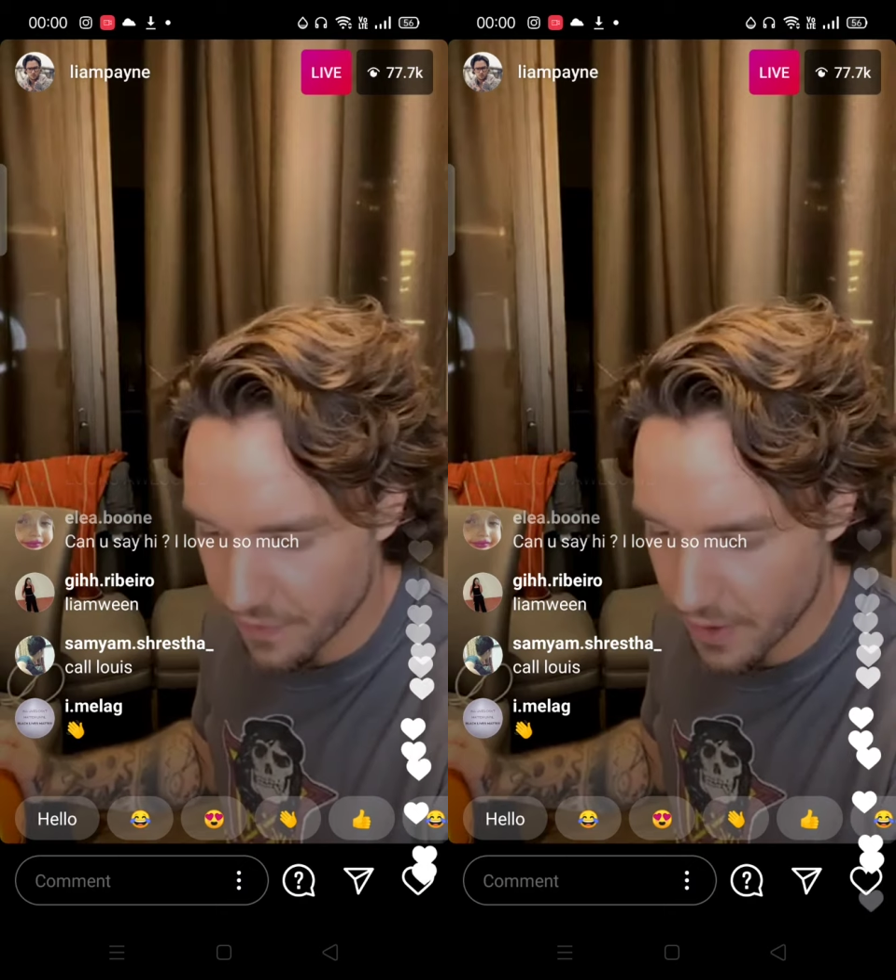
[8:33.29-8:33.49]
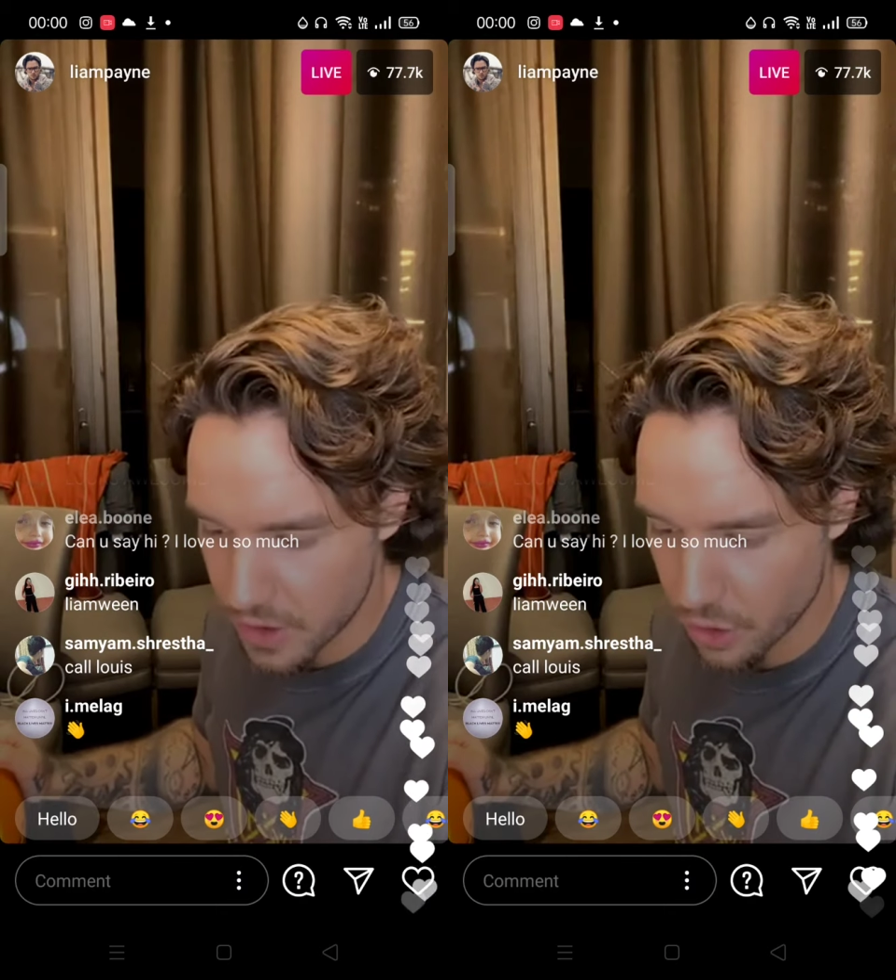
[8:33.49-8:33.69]

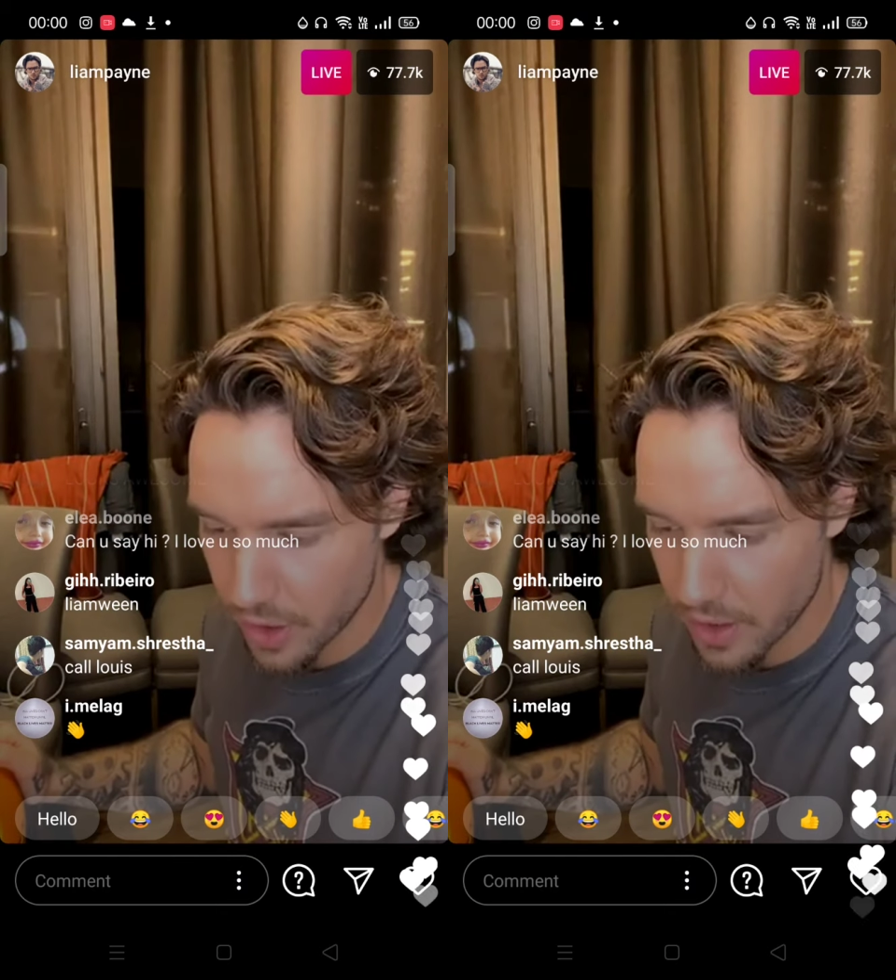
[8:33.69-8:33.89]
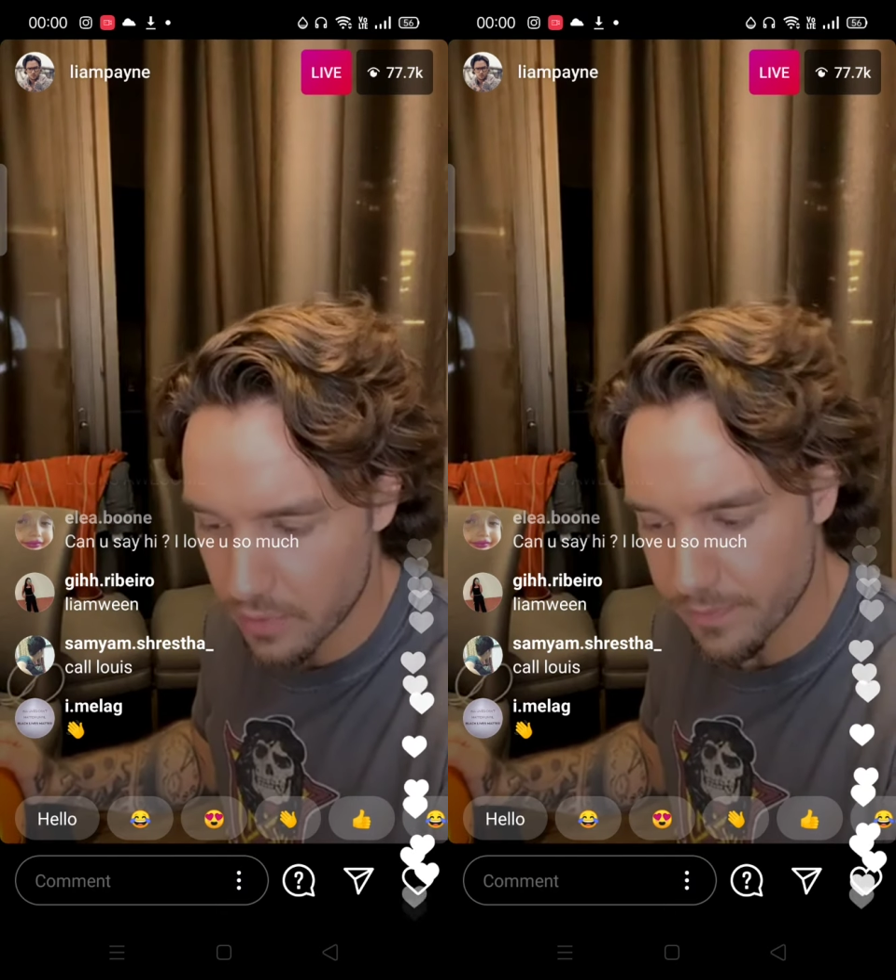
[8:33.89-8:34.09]

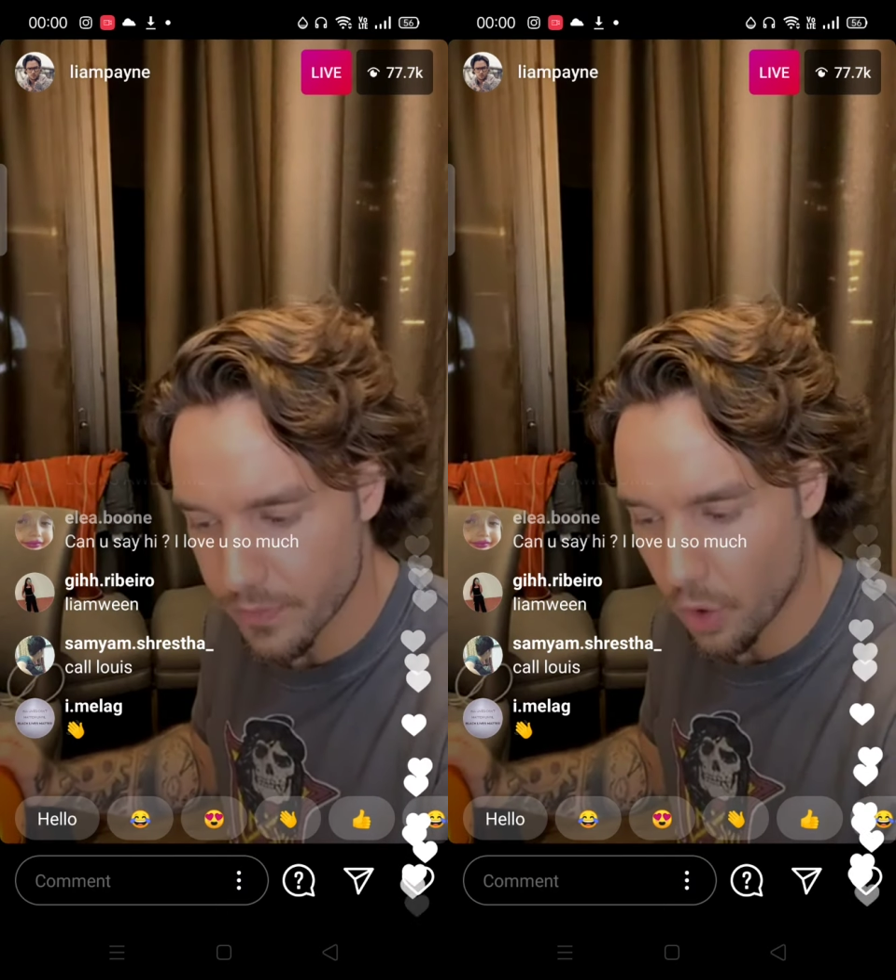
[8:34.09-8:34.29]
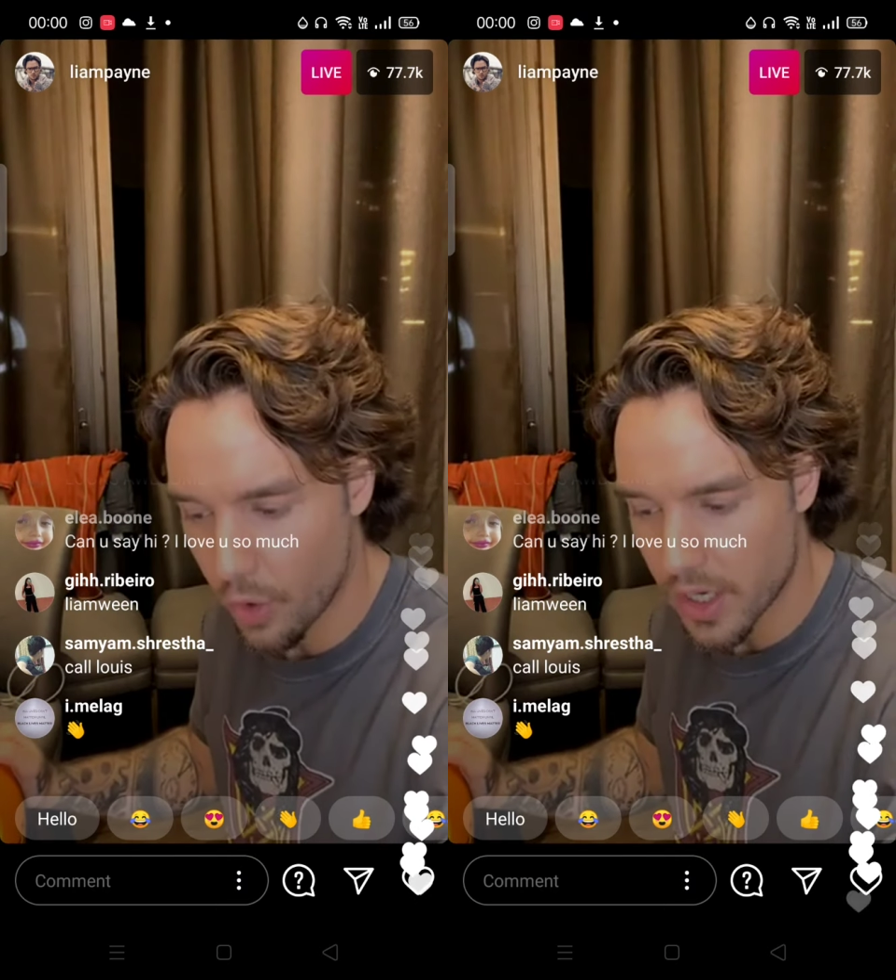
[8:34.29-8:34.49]
enjoying
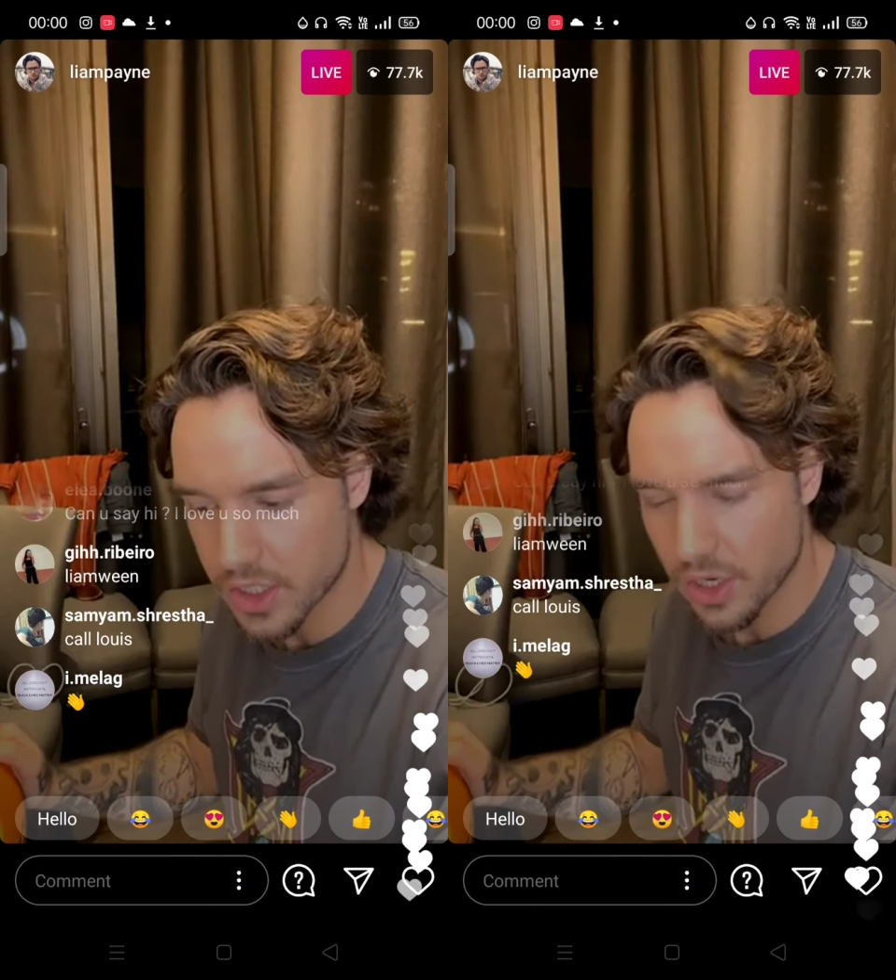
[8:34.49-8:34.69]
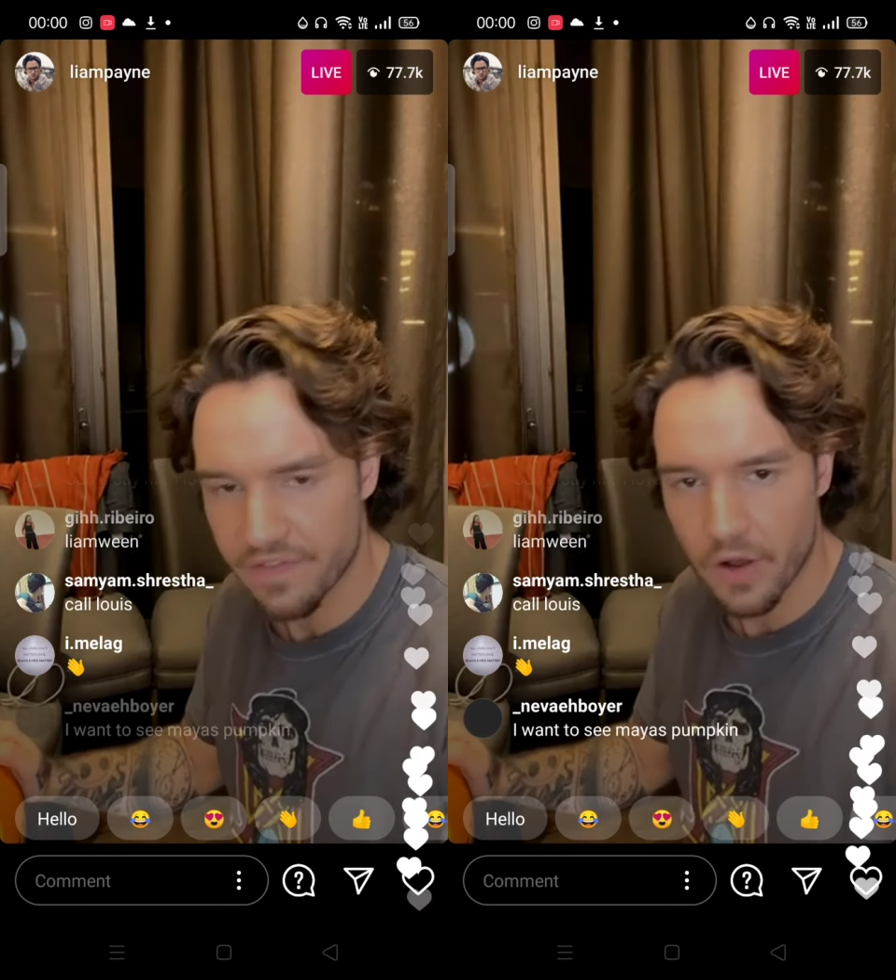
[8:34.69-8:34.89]
Naughty
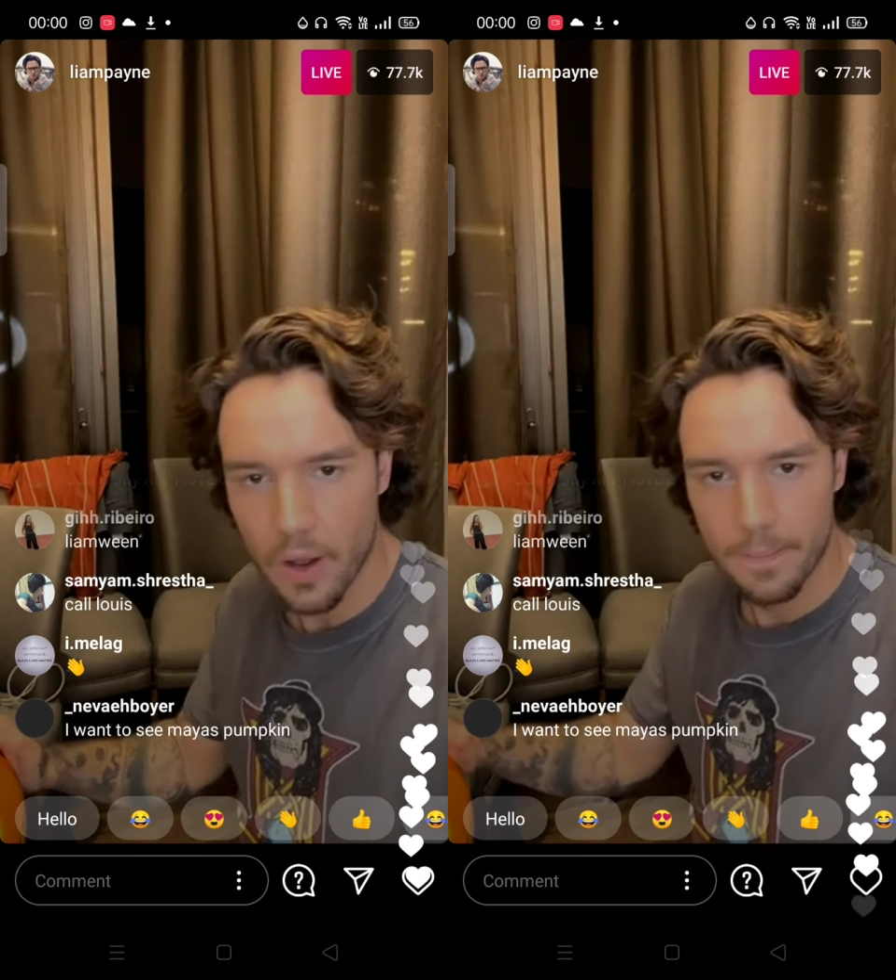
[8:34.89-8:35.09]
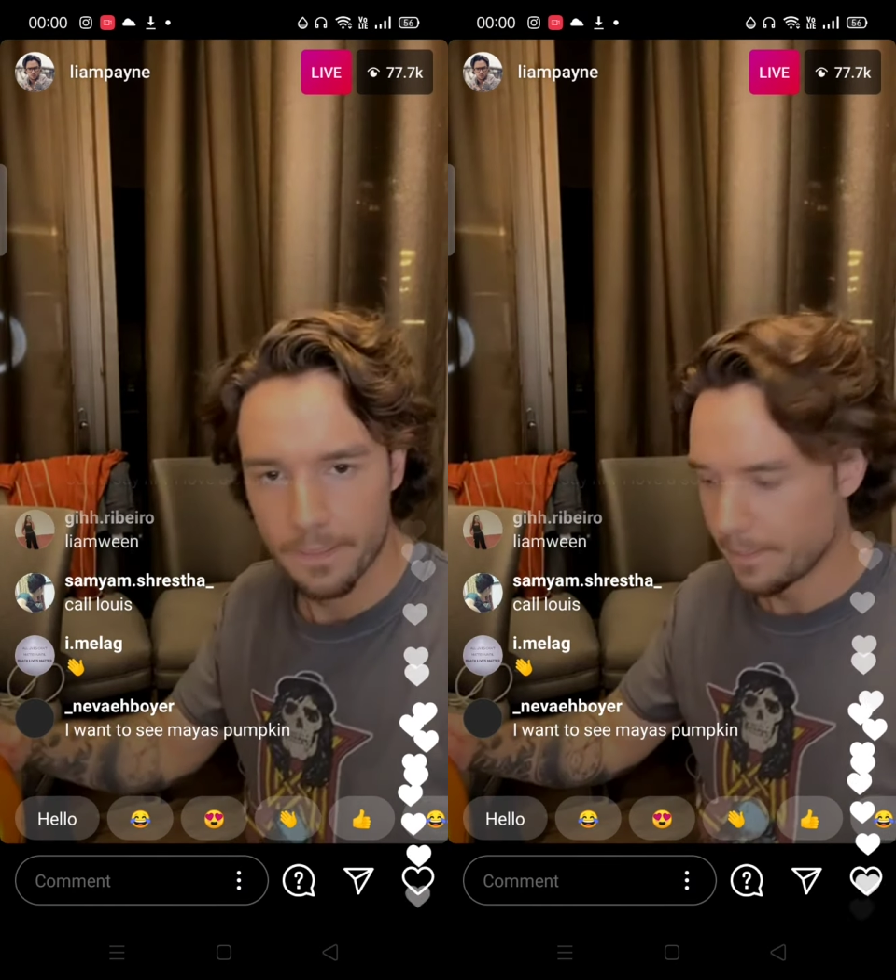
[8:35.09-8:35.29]
List so far.